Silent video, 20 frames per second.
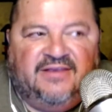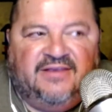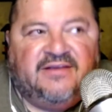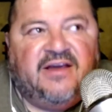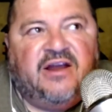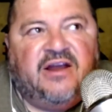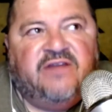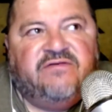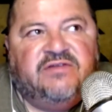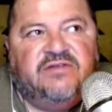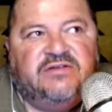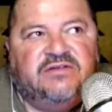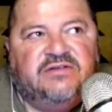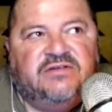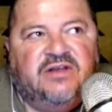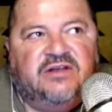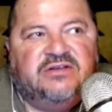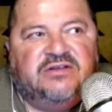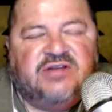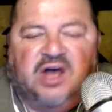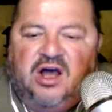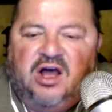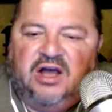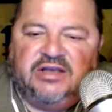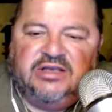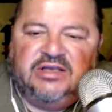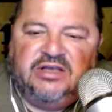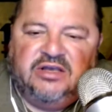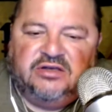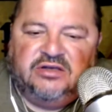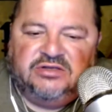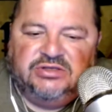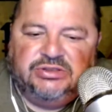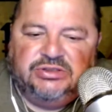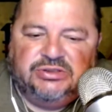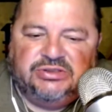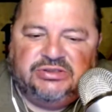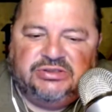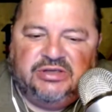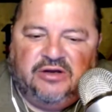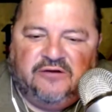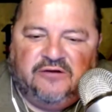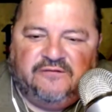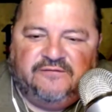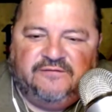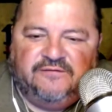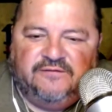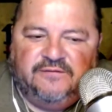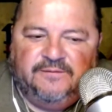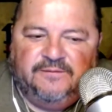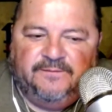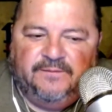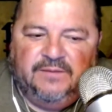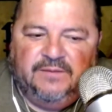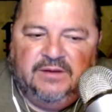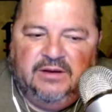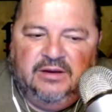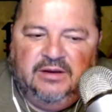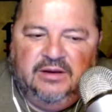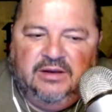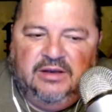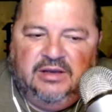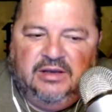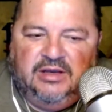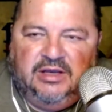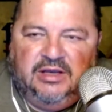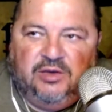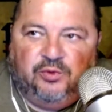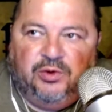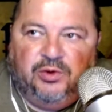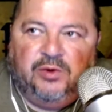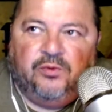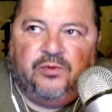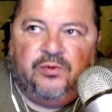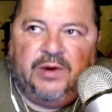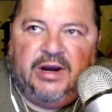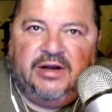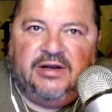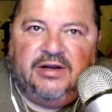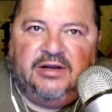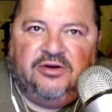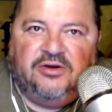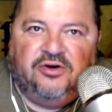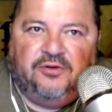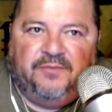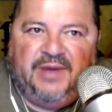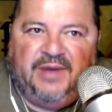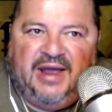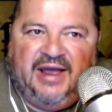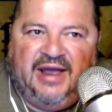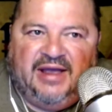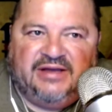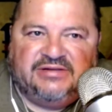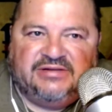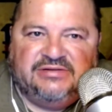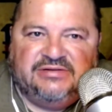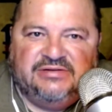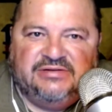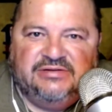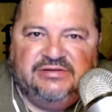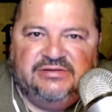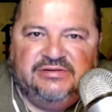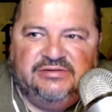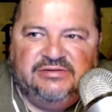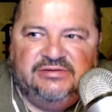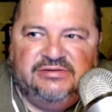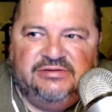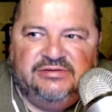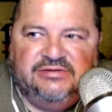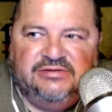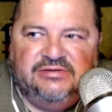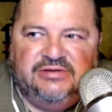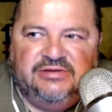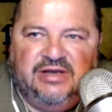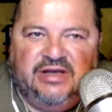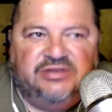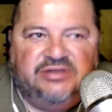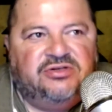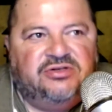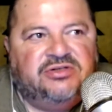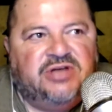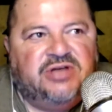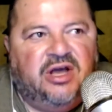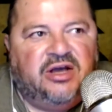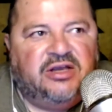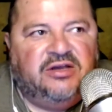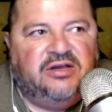a talking to self and rewriting your past as you're talking in the